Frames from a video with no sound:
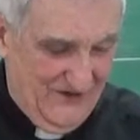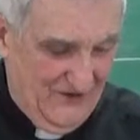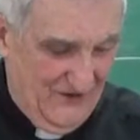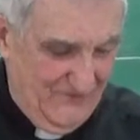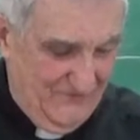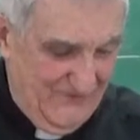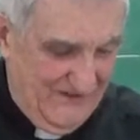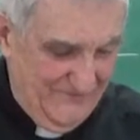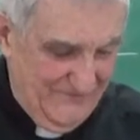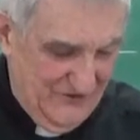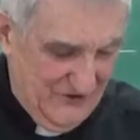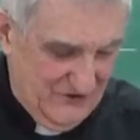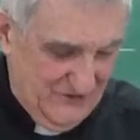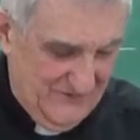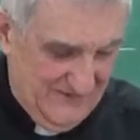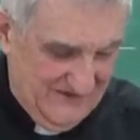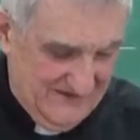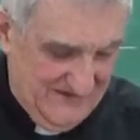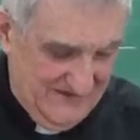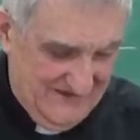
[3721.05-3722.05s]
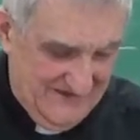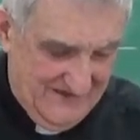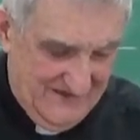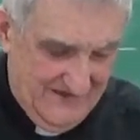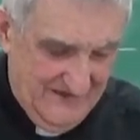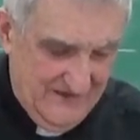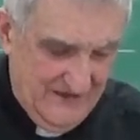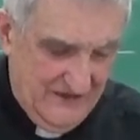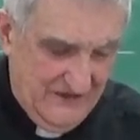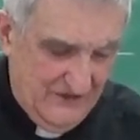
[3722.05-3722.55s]
are not my bishop, etc.
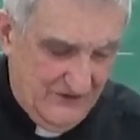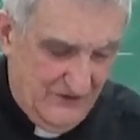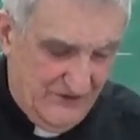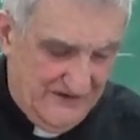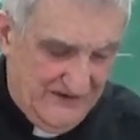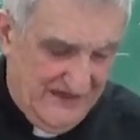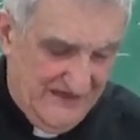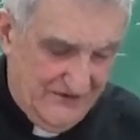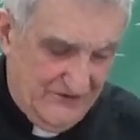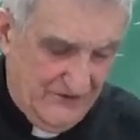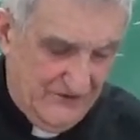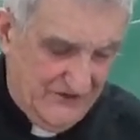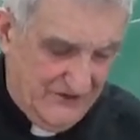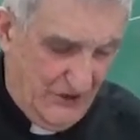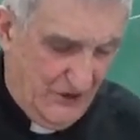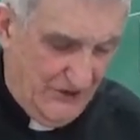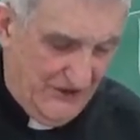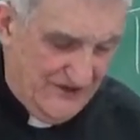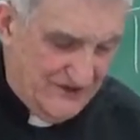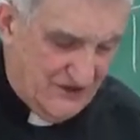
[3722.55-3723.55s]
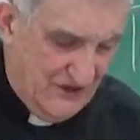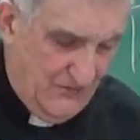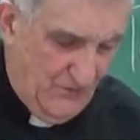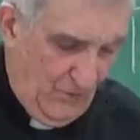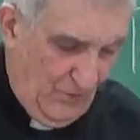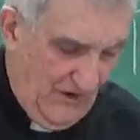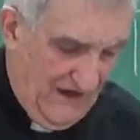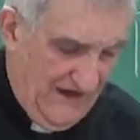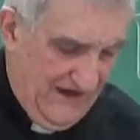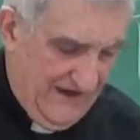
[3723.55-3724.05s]
The title, the reason
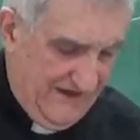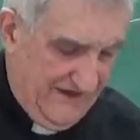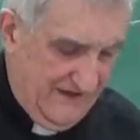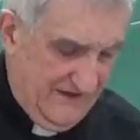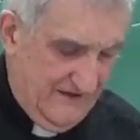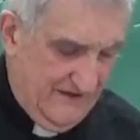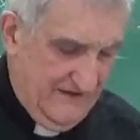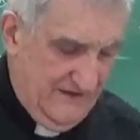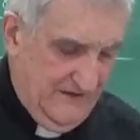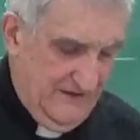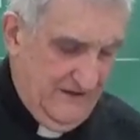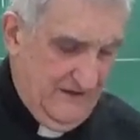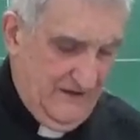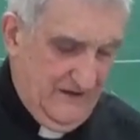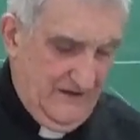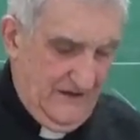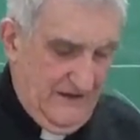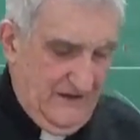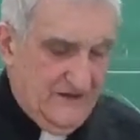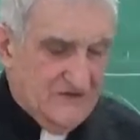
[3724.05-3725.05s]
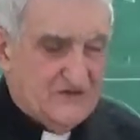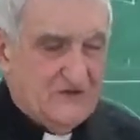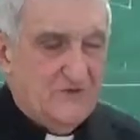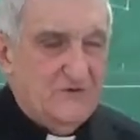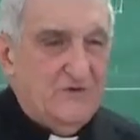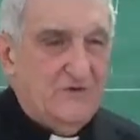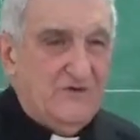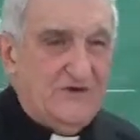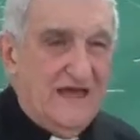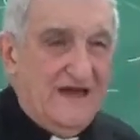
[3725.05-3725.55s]
why. So
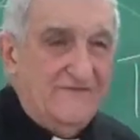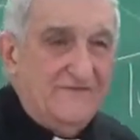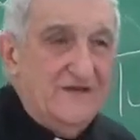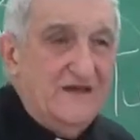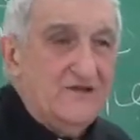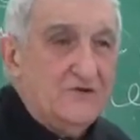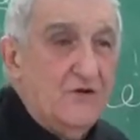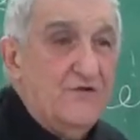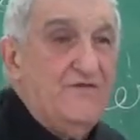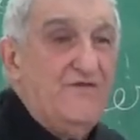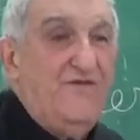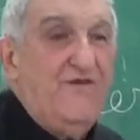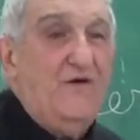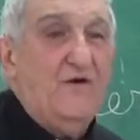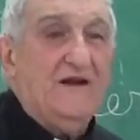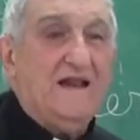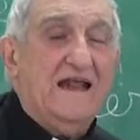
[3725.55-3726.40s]
we have here the 4